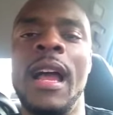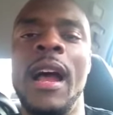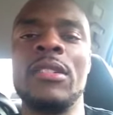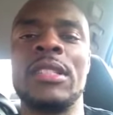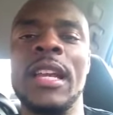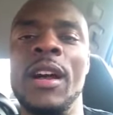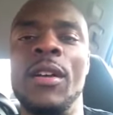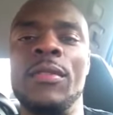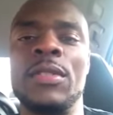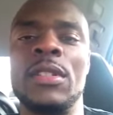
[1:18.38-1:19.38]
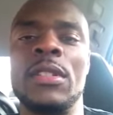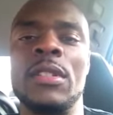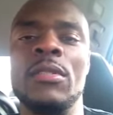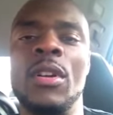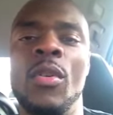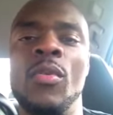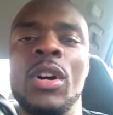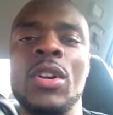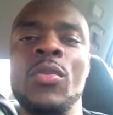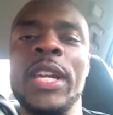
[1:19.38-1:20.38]
ourselves.
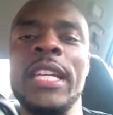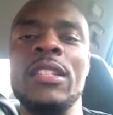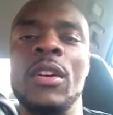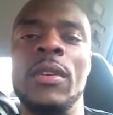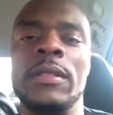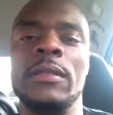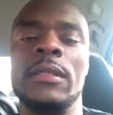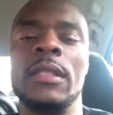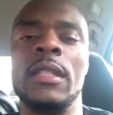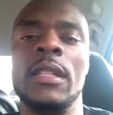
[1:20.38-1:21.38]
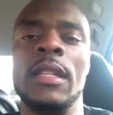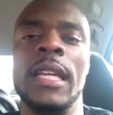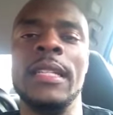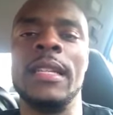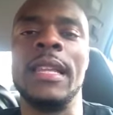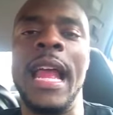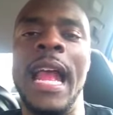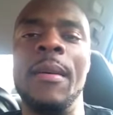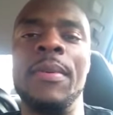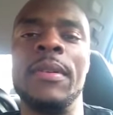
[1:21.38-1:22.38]
What are we doing in the
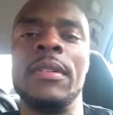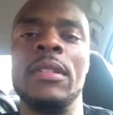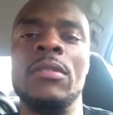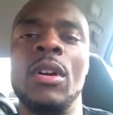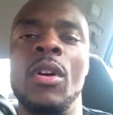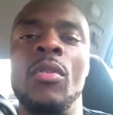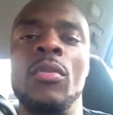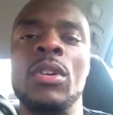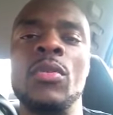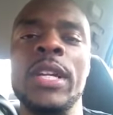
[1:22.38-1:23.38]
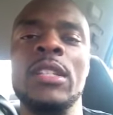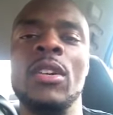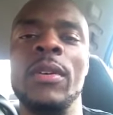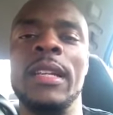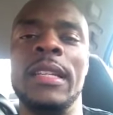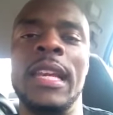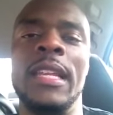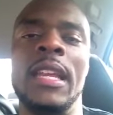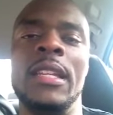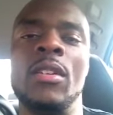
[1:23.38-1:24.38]
lab? What are we doing
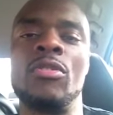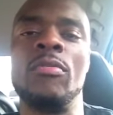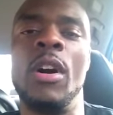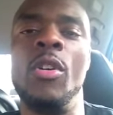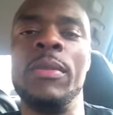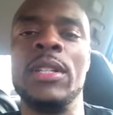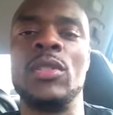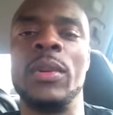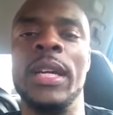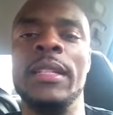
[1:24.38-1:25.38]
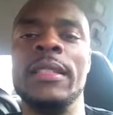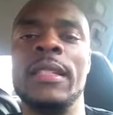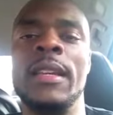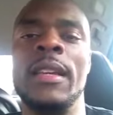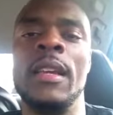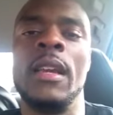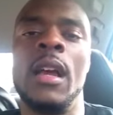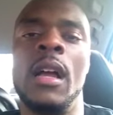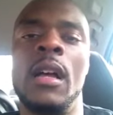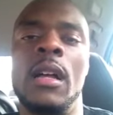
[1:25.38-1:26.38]
in those moments when
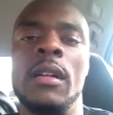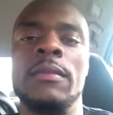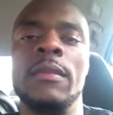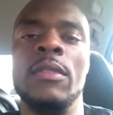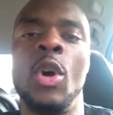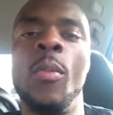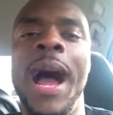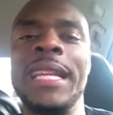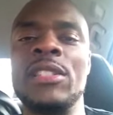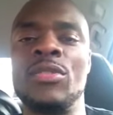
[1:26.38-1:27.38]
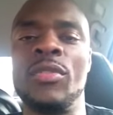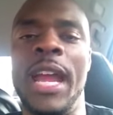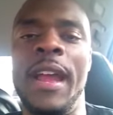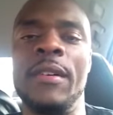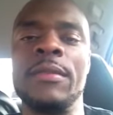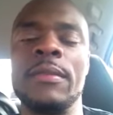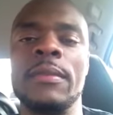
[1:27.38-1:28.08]
nobody's around,